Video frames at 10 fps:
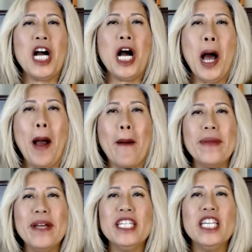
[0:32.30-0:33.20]

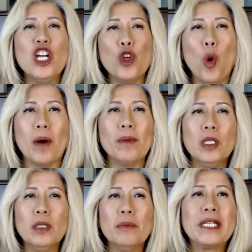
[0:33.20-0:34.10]
common
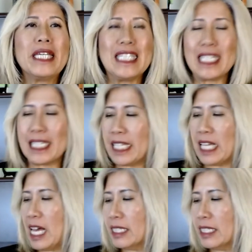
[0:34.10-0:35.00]
normal penis
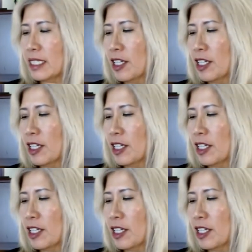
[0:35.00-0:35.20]
size?